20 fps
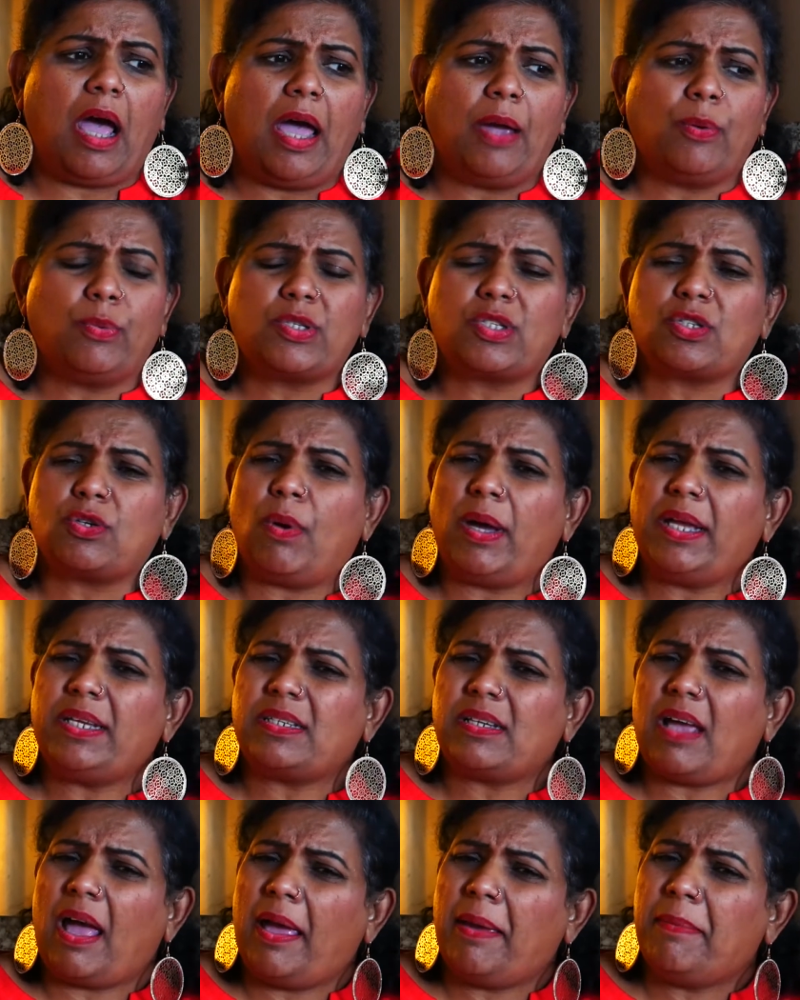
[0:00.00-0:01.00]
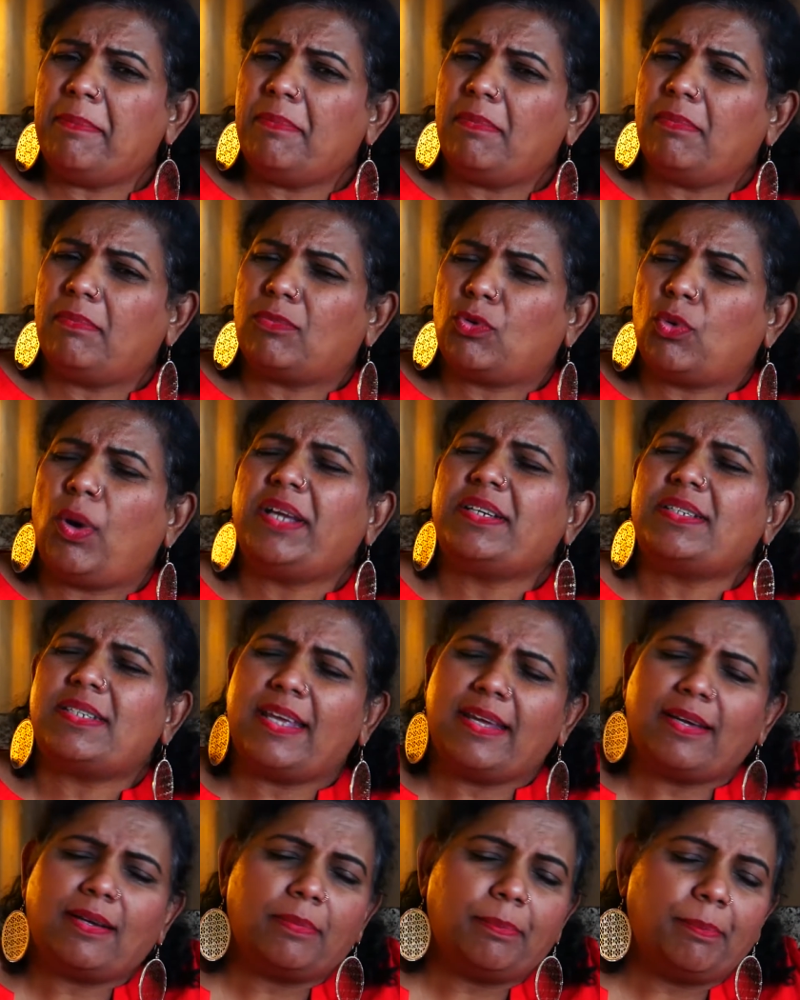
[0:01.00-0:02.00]
I'm quite
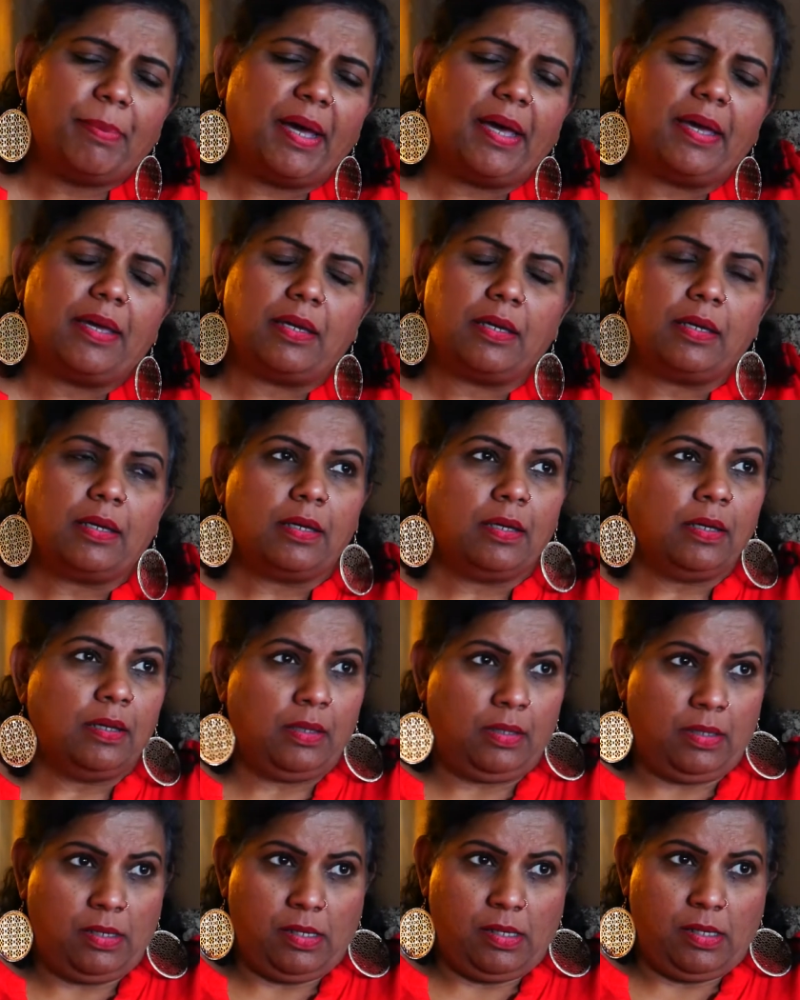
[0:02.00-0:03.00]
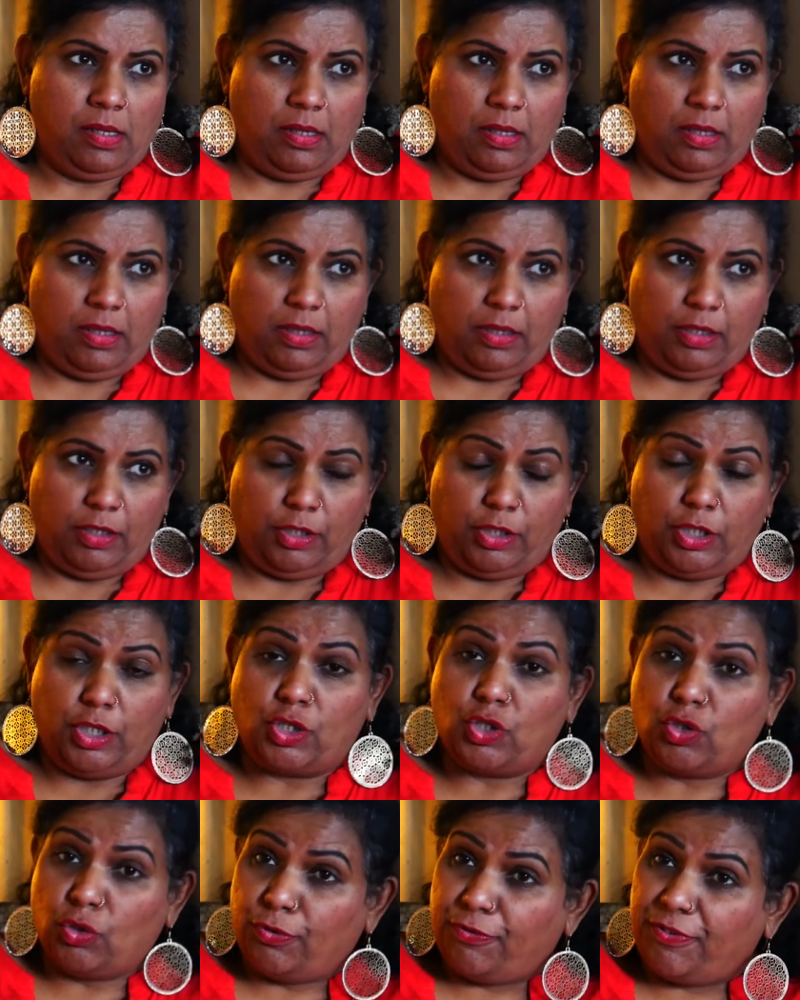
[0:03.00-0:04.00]
taken by the
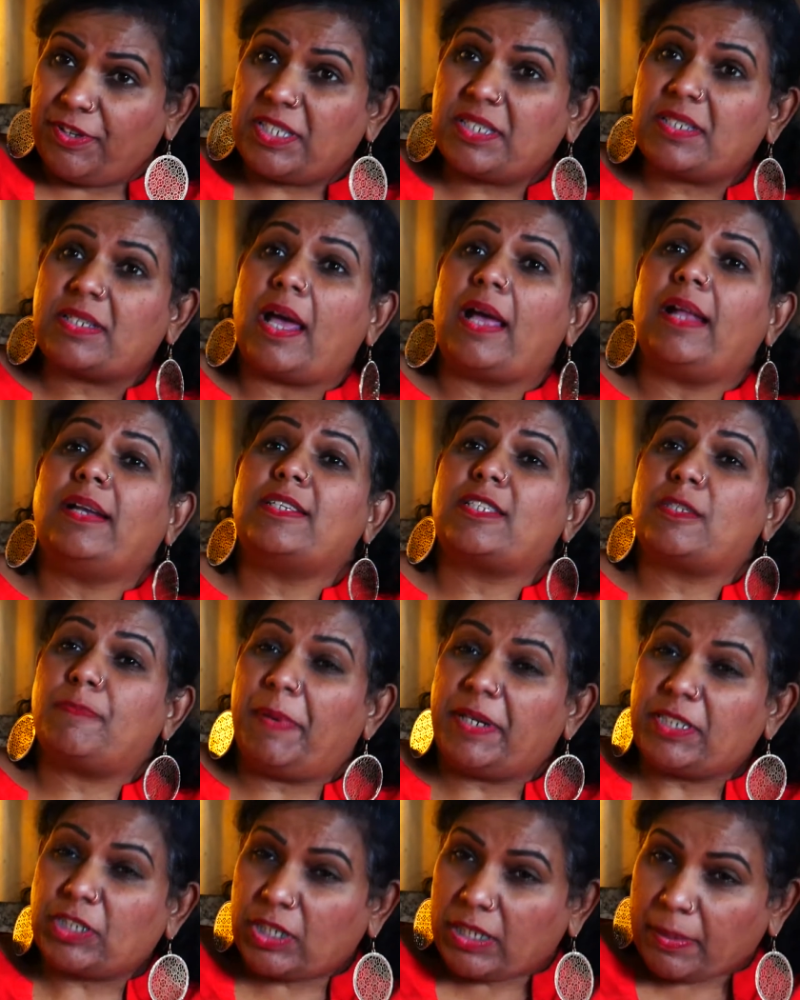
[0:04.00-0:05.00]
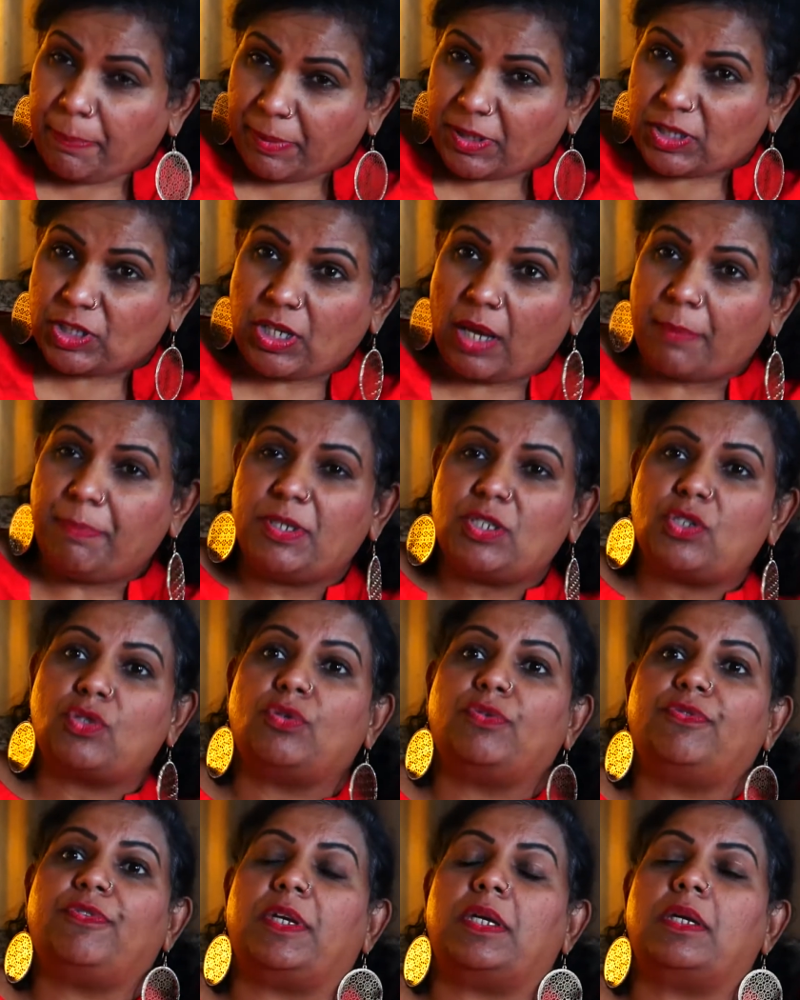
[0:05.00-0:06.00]
Sufi style, especially Punjabi
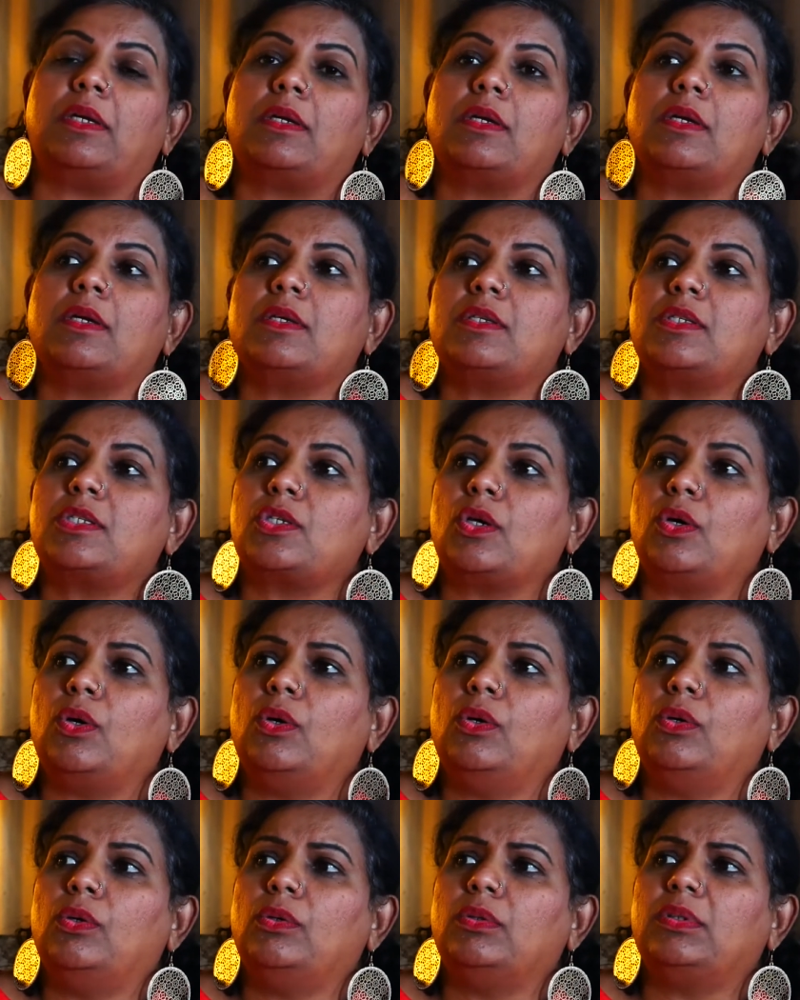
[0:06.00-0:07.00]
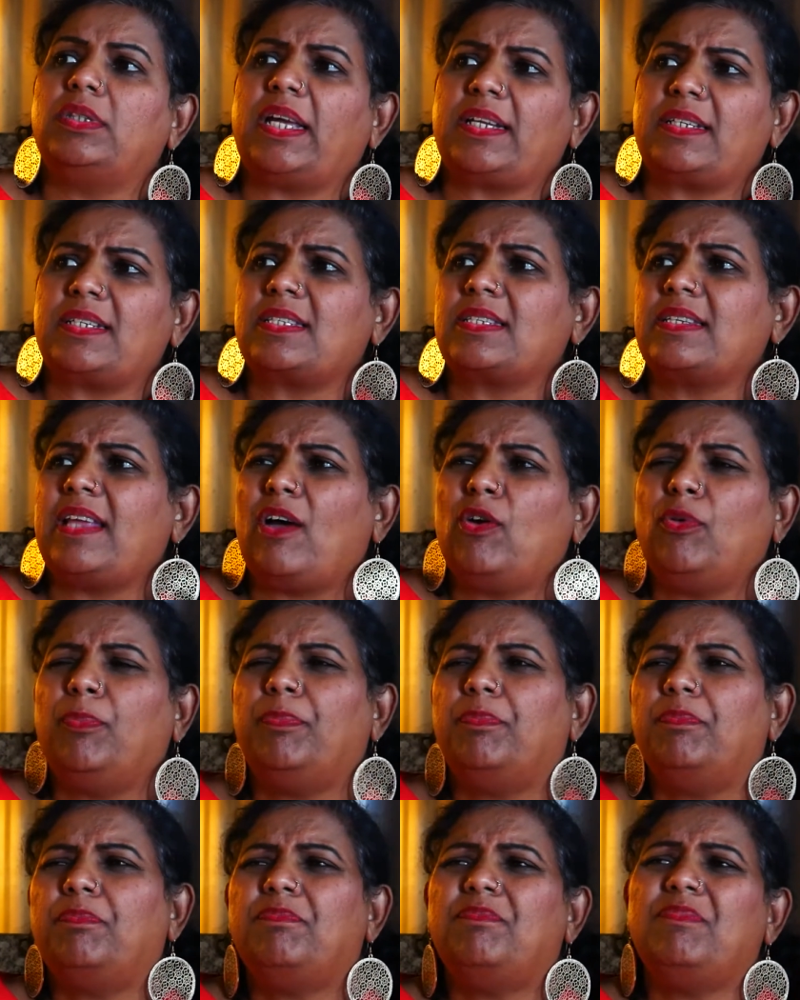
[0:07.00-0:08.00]
Sufi. So that is
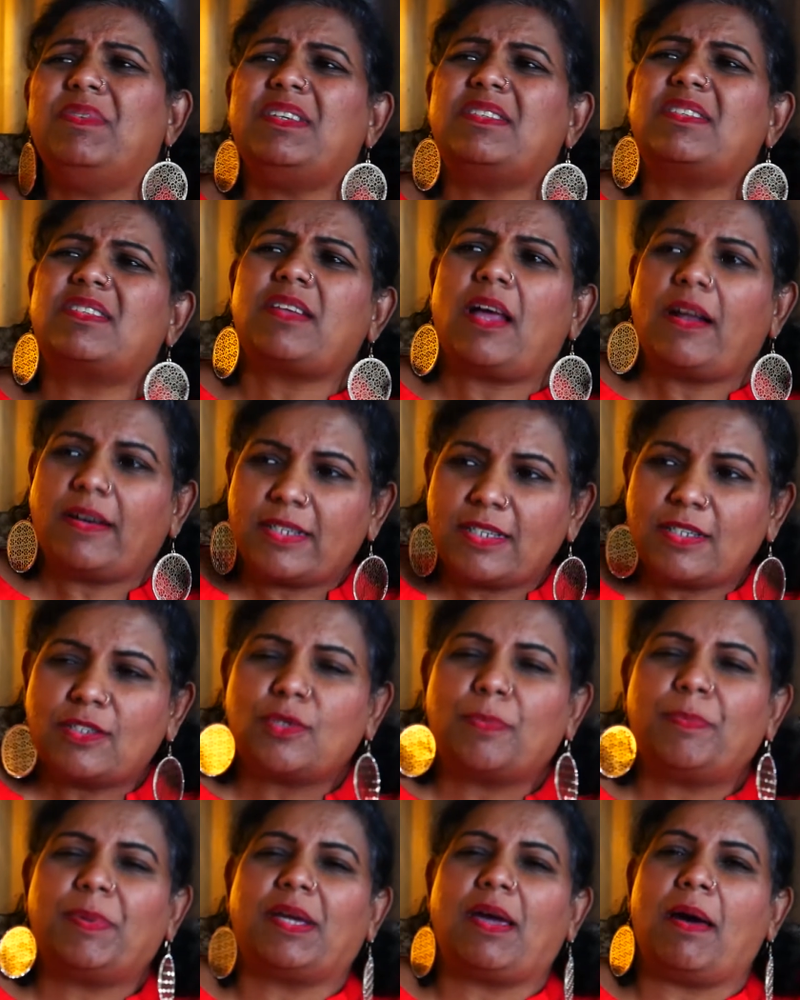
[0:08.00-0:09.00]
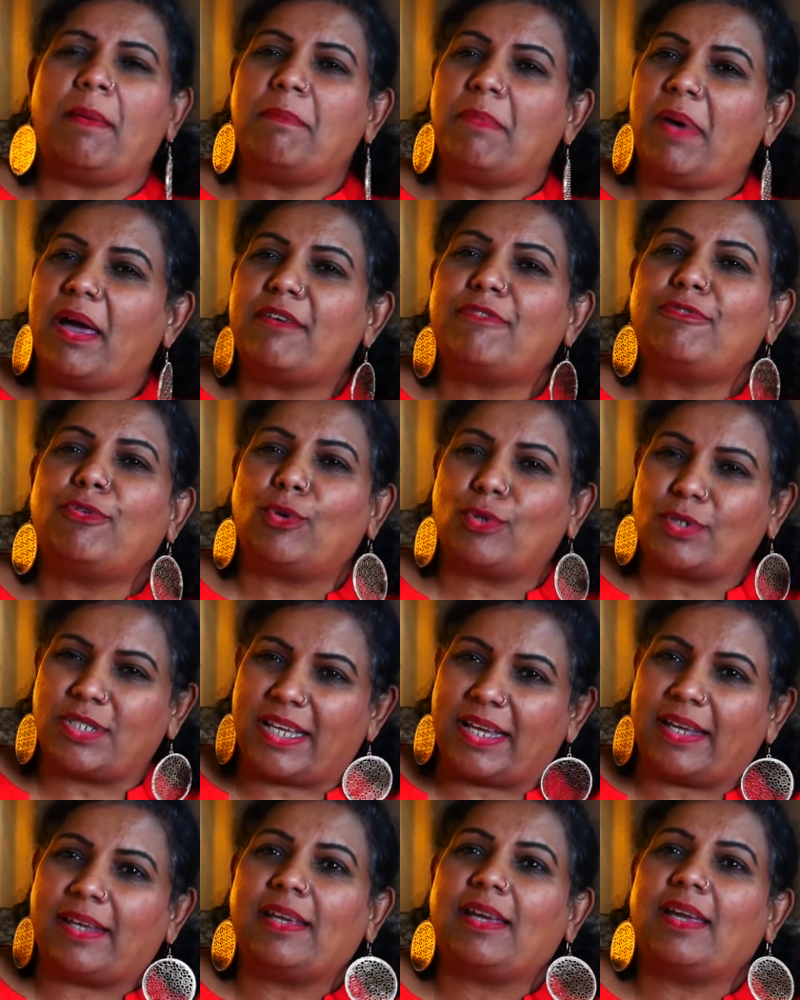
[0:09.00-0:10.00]
now, is starting to become my
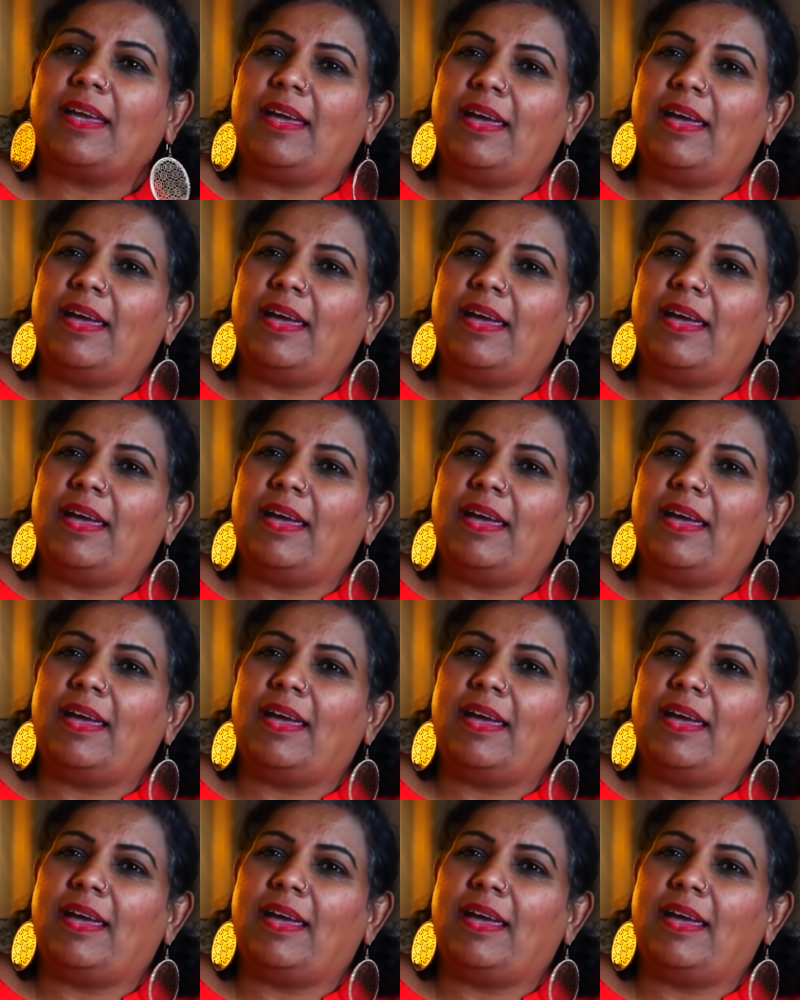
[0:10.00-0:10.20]
forte.